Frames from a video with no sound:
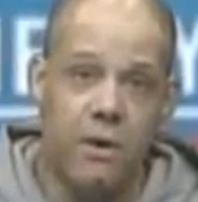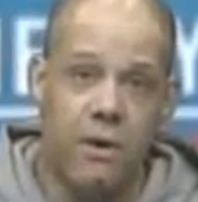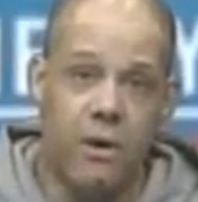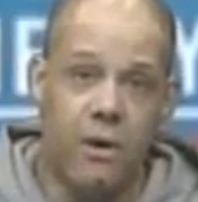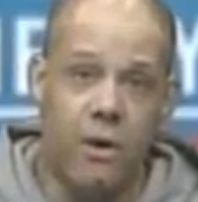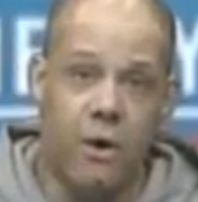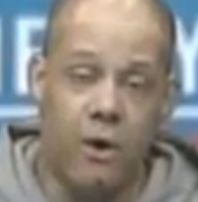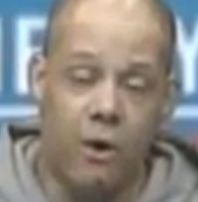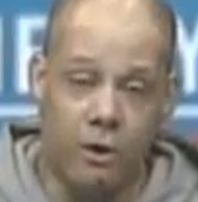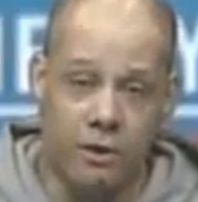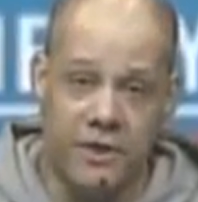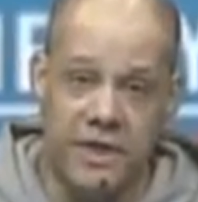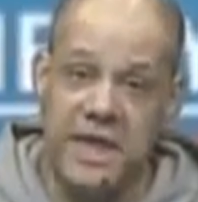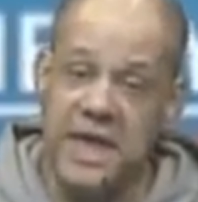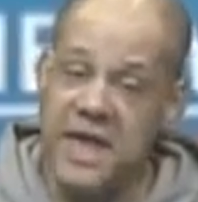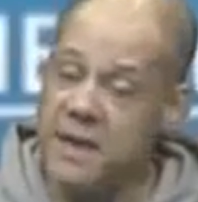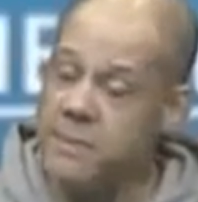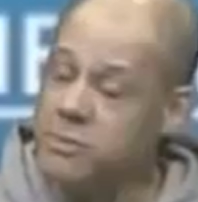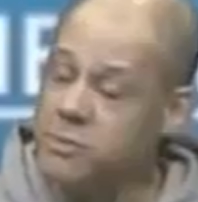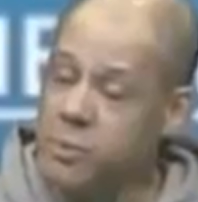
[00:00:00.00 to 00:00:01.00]
All the
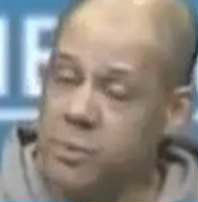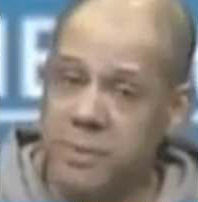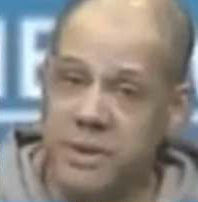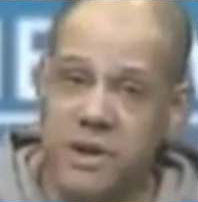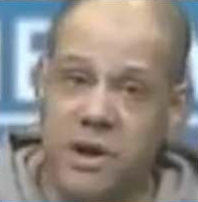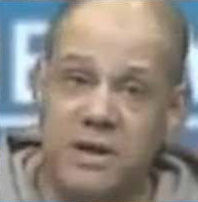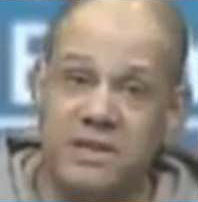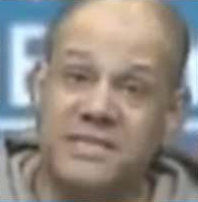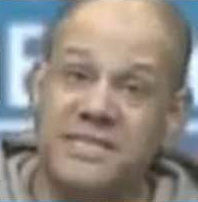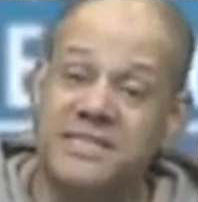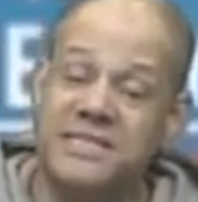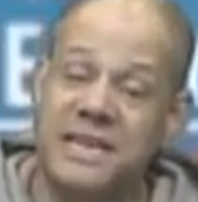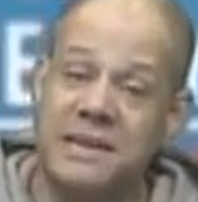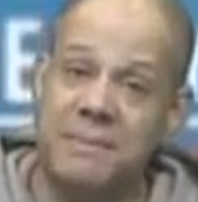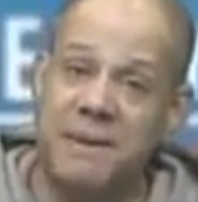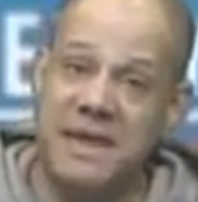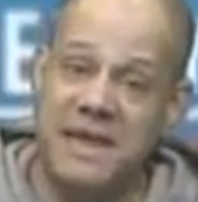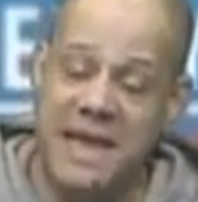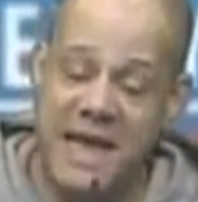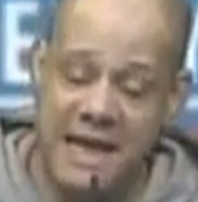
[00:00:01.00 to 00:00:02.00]
games will be on
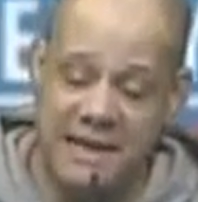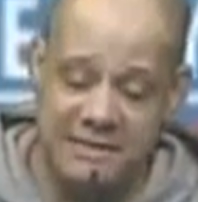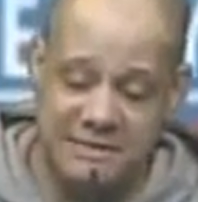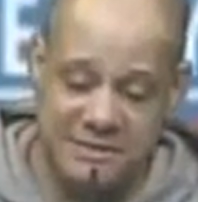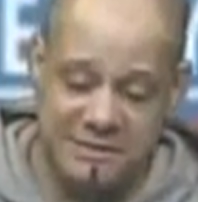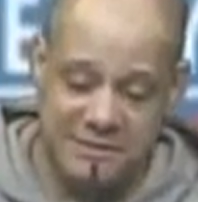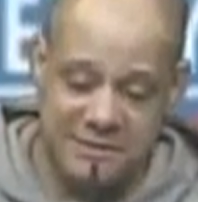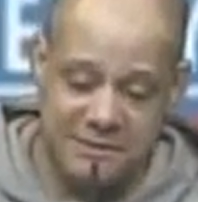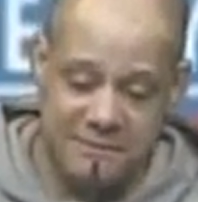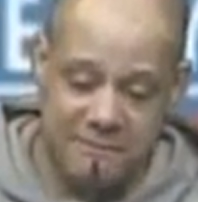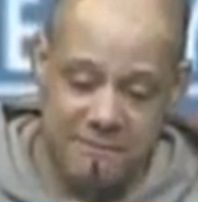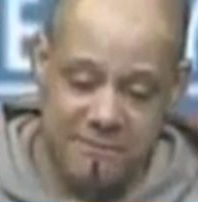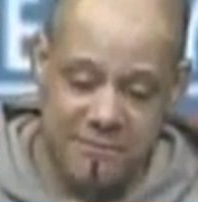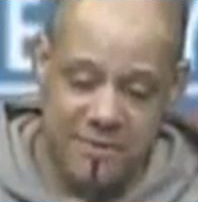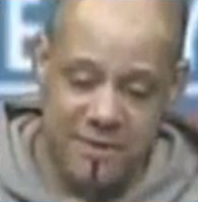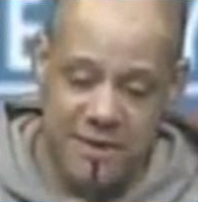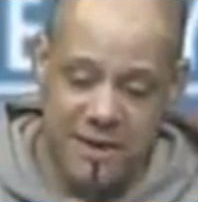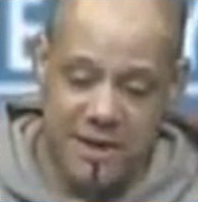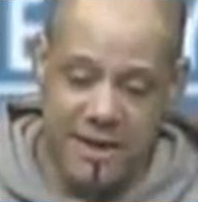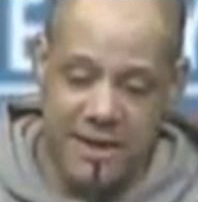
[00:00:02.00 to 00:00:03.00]
CBS,
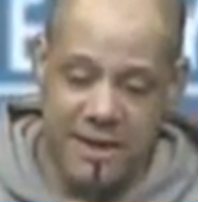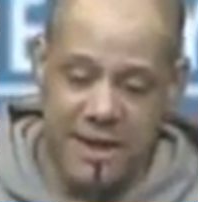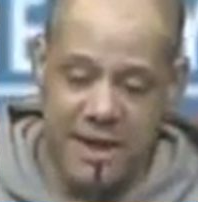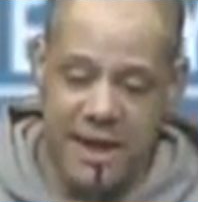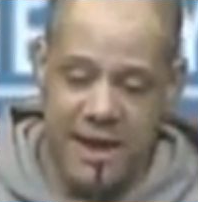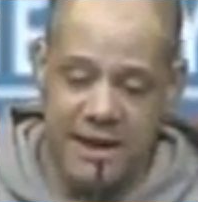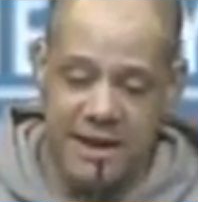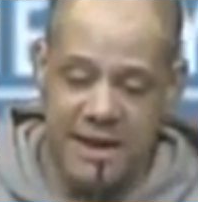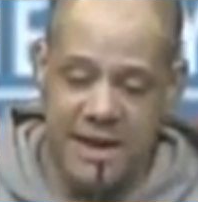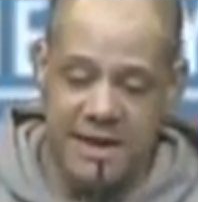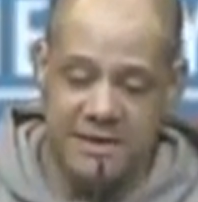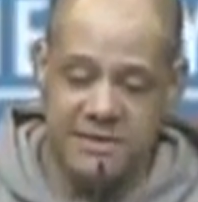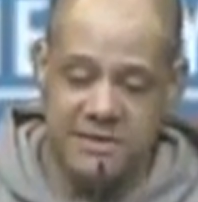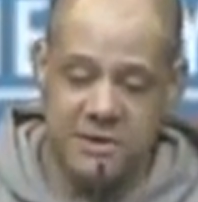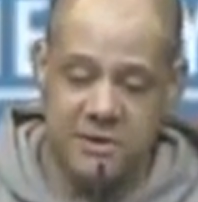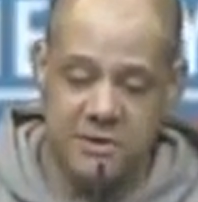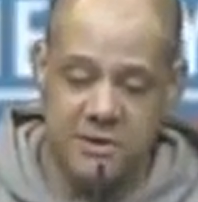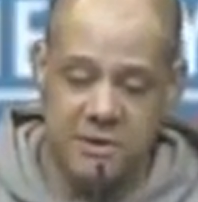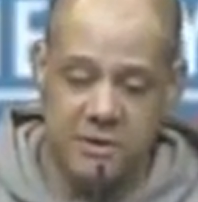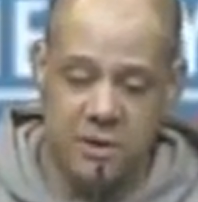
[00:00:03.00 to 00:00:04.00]
and it's
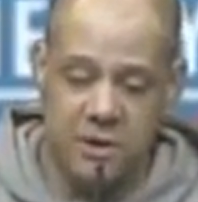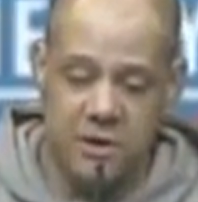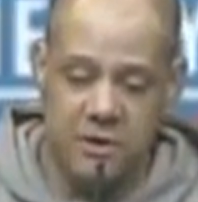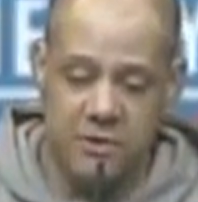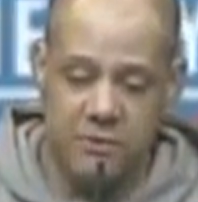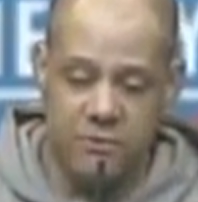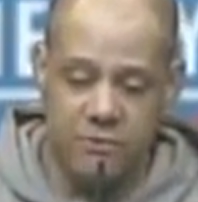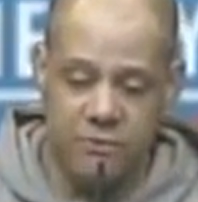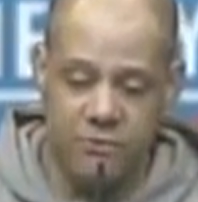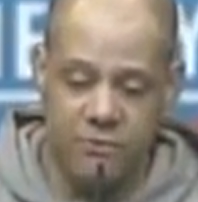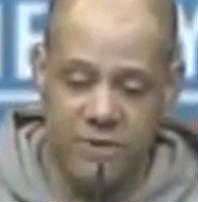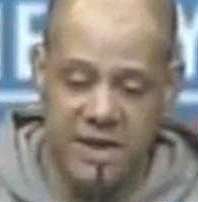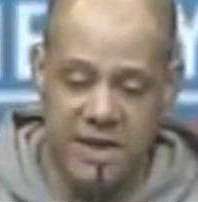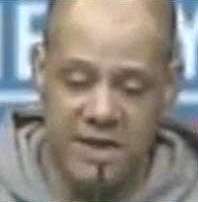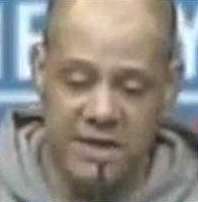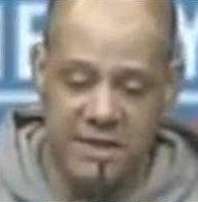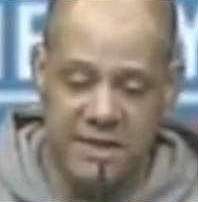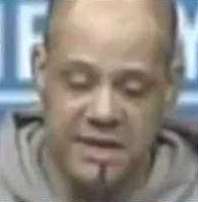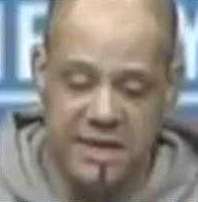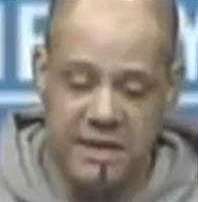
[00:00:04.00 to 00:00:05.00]
going to look
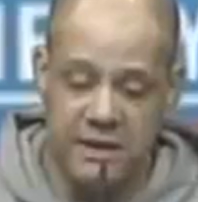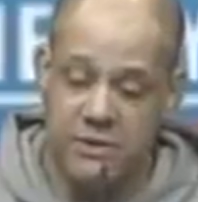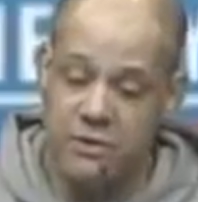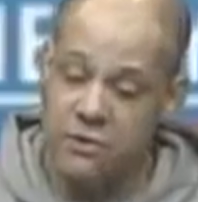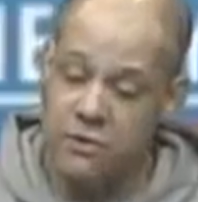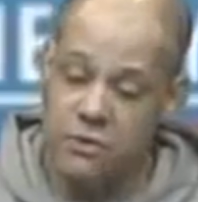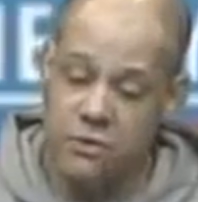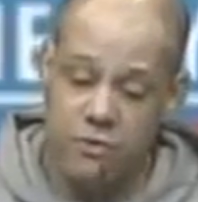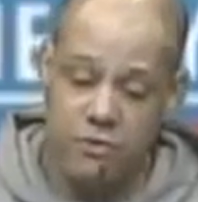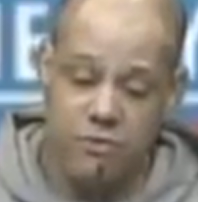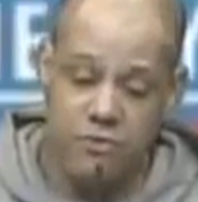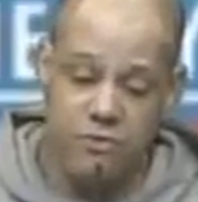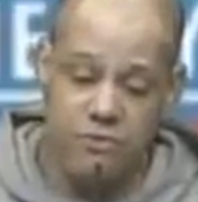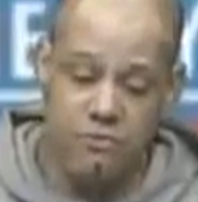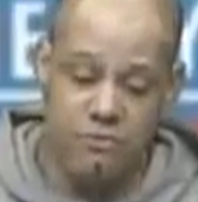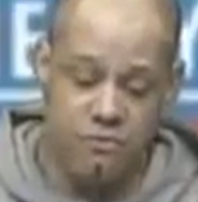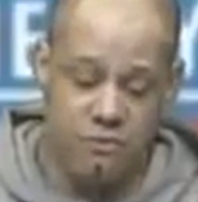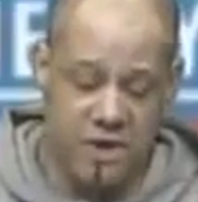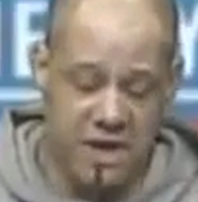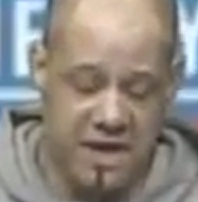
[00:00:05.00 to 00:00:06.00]
really,
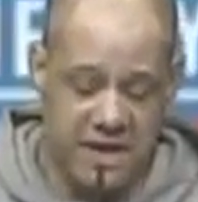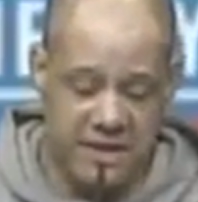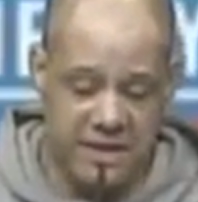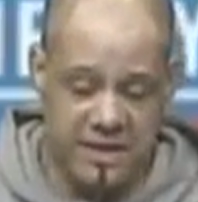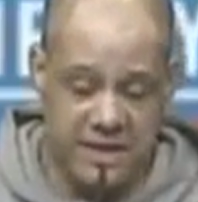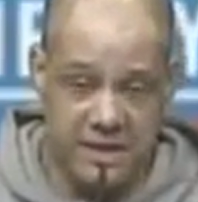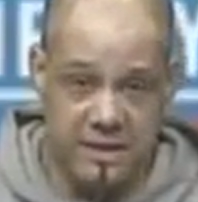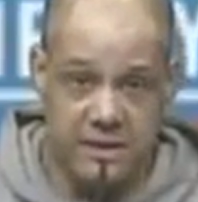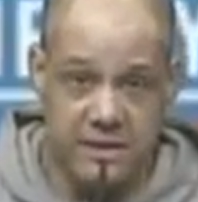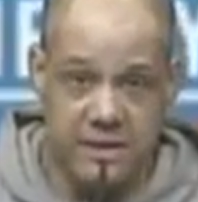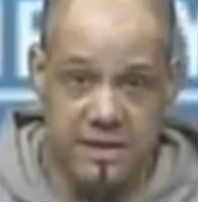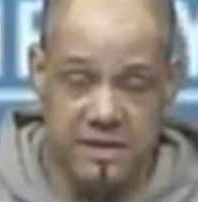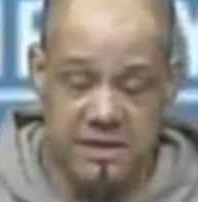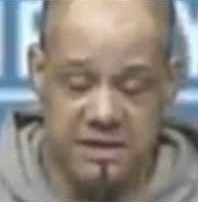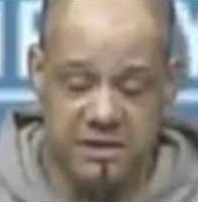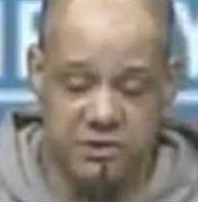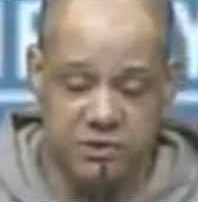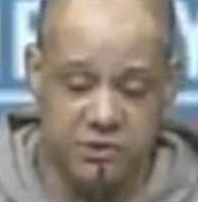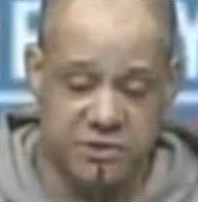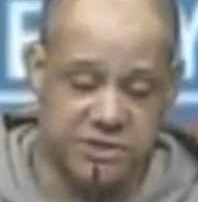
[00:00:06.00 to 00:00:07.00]
really
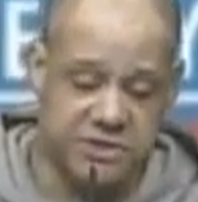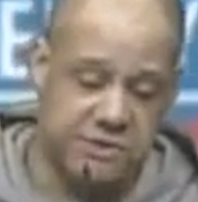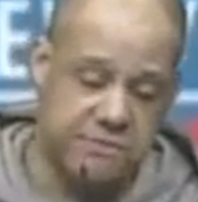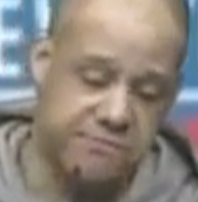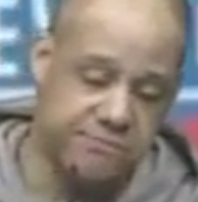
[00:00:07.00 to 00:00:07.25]
interesting.